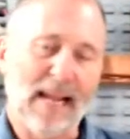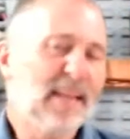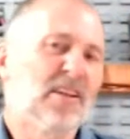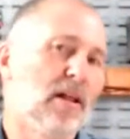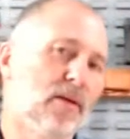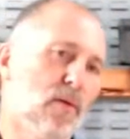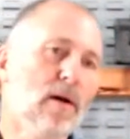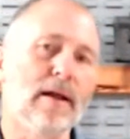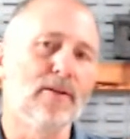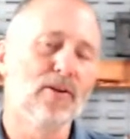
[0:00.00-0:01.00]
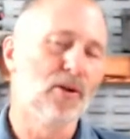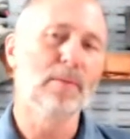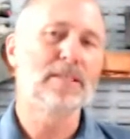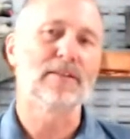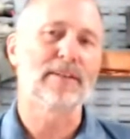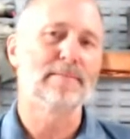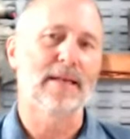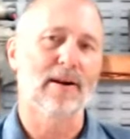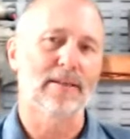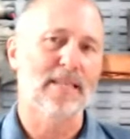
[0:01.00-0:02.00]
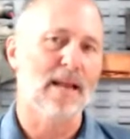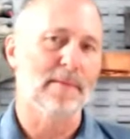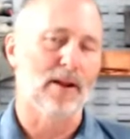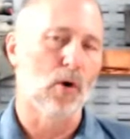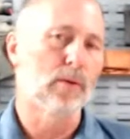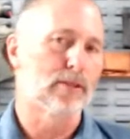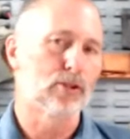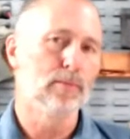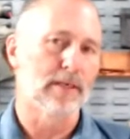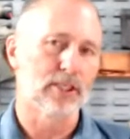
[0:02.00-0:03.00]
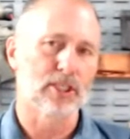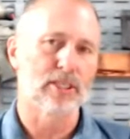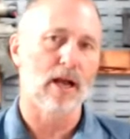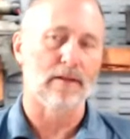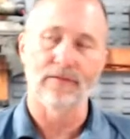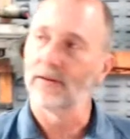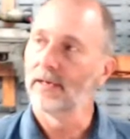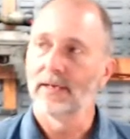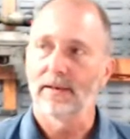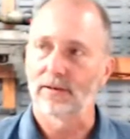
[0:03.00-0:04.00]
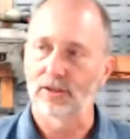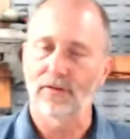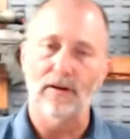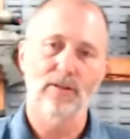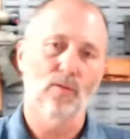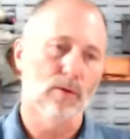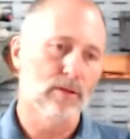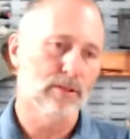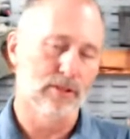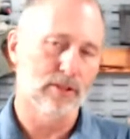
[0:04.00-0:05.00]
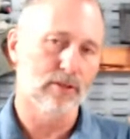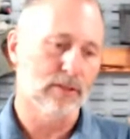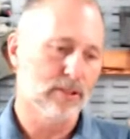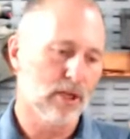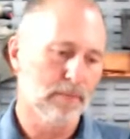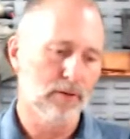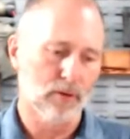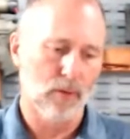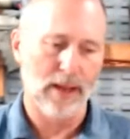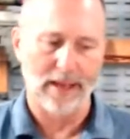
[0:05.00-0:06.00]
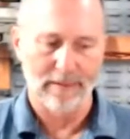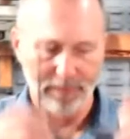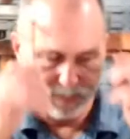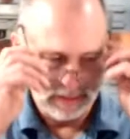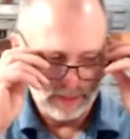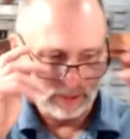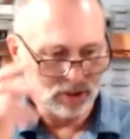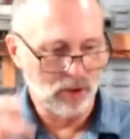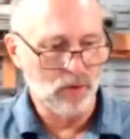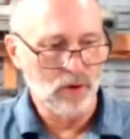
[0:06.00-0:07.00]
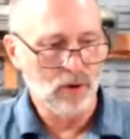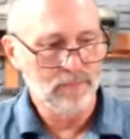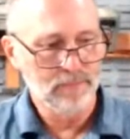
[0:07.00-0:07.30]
can get all I want. Nobody's ever given me a hard time about owning too much stuff, because as far as the world's concerned, it's all put away. So